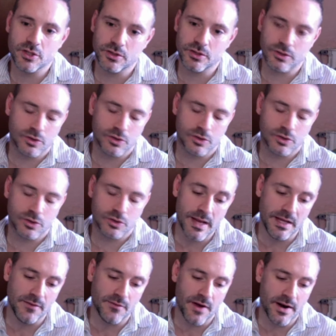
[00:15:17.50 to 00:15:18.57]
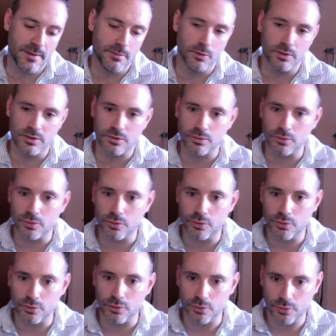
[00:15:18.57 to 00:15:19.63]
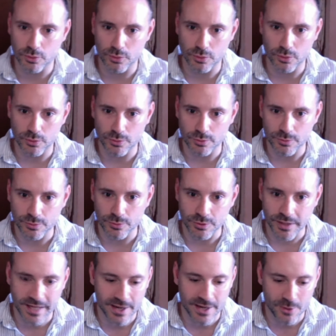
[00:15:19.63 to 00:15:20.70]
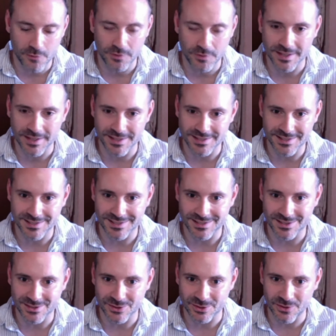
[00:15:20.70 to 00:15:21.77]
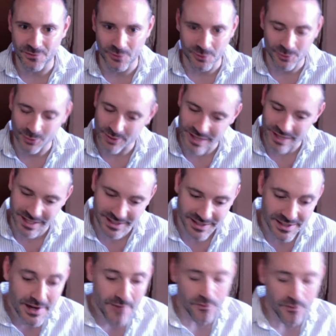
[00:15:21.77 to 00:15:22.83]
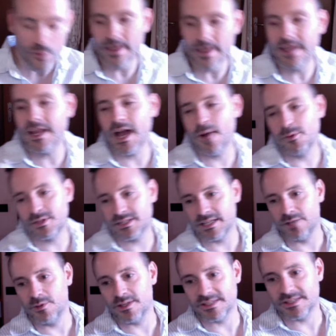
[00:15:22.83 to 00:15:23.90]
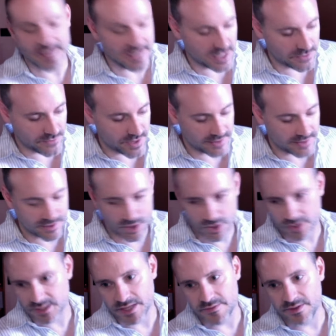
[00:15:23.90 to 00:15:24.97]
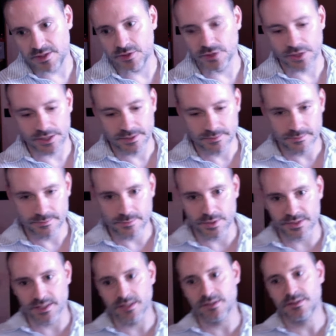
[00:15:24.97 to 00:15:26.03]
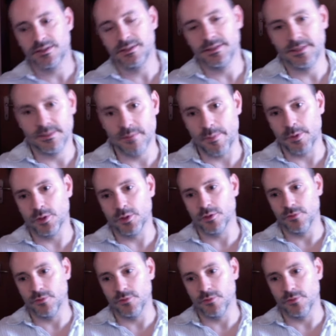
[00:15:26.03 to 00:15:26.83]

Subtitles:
so many variables to take care of that is so difficult to say it. For me, I would just say advantage 70-30%. My point of view.